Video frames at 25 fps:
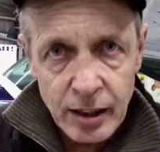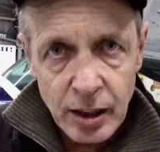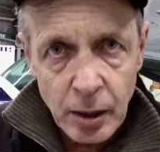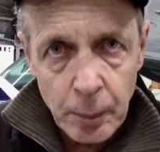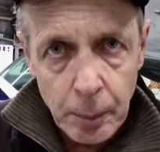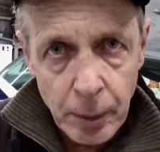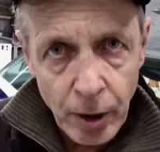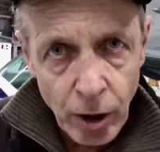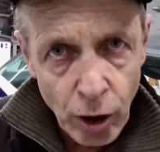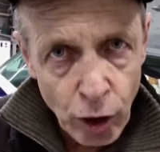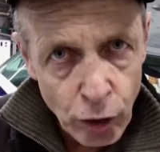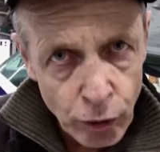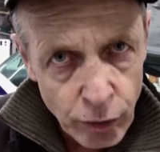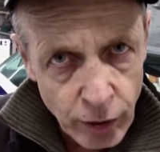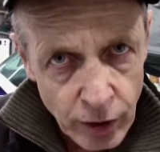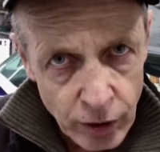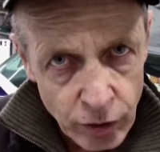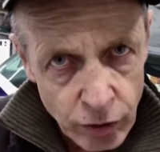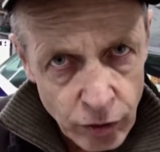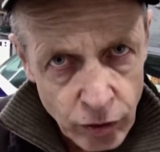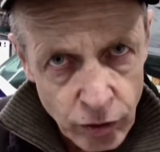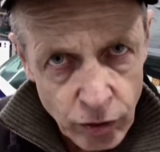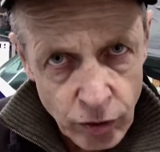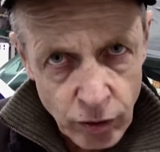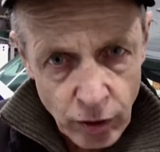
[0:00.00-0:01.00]
in the
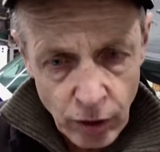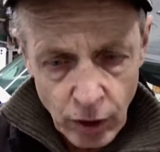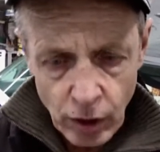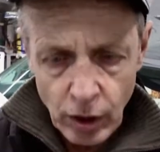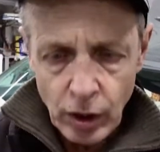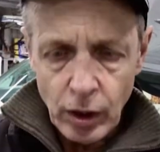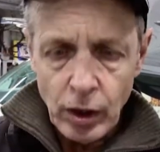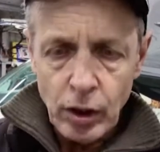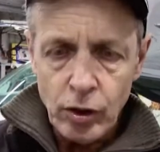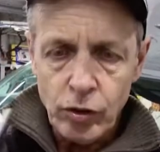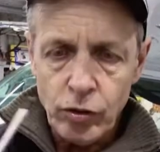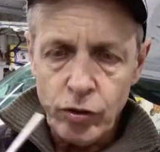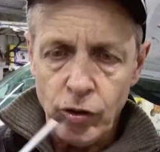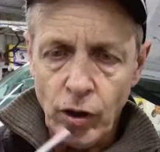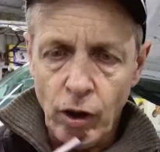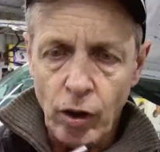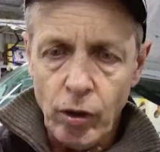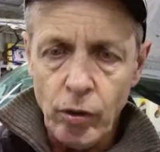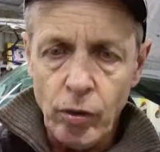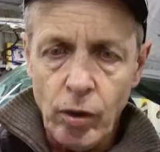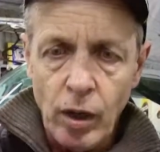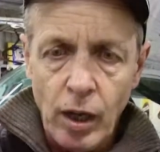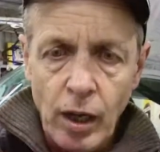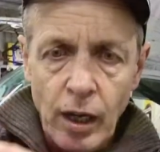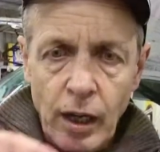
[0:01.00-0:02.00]
pelvis.
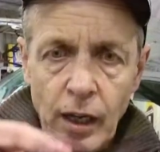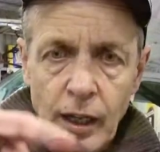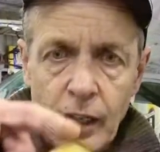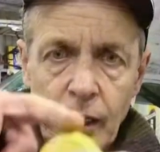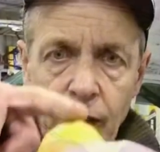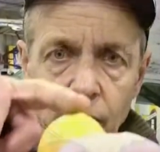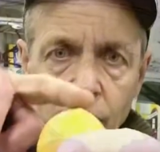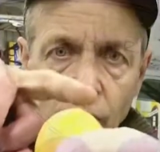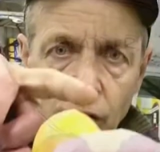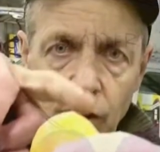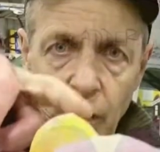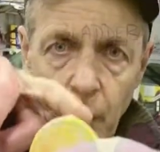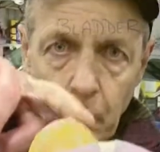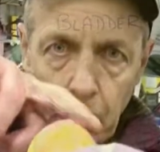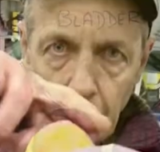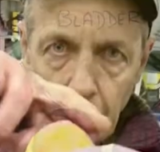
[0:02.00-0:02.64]
So you've got the